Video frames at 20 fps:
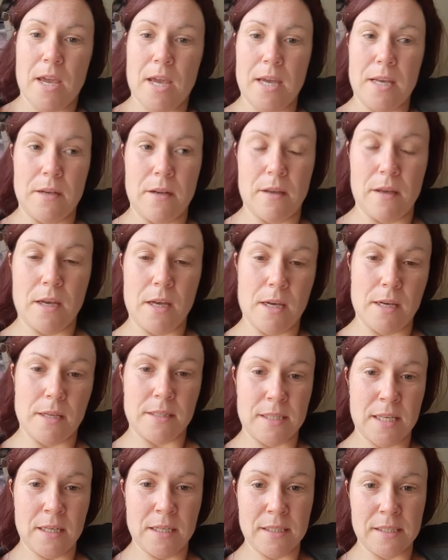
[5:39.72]
And
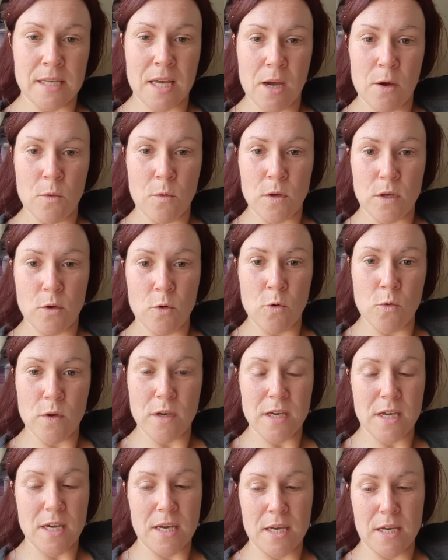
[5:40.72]
tell us how your
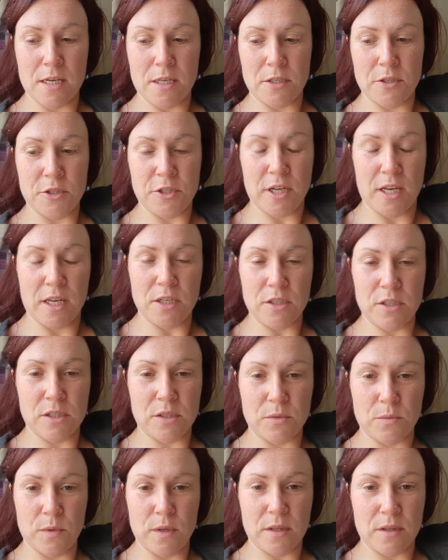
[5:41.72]
year
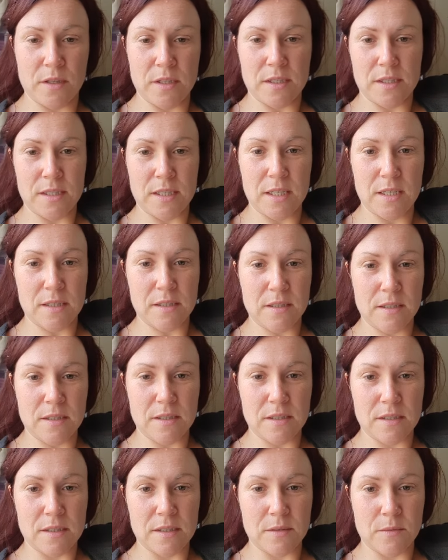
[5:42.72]
changes with the
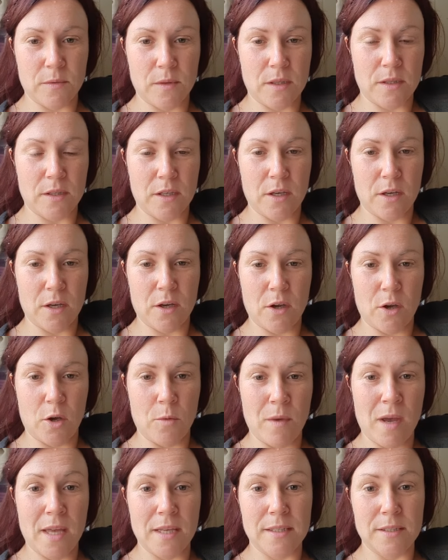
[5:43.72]
seasons, with the
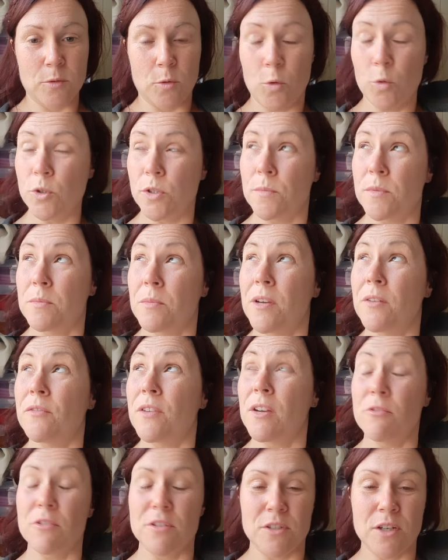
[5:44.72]
home ed. Autumn's my
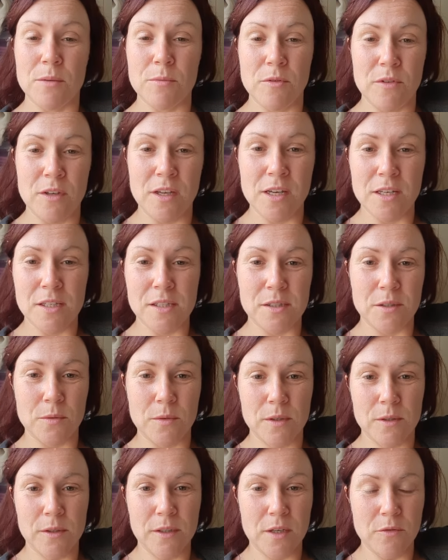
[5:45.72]
favourite time of year, so
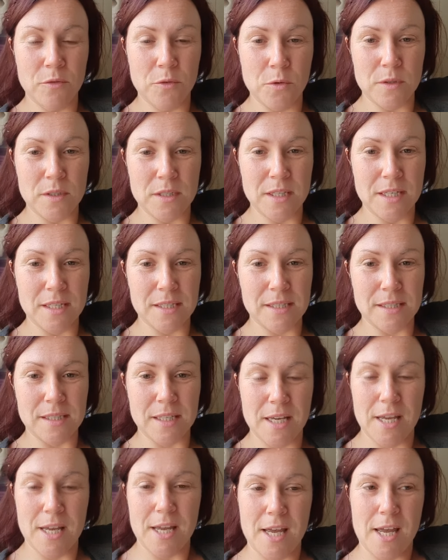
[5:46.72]
we're looking forward to this.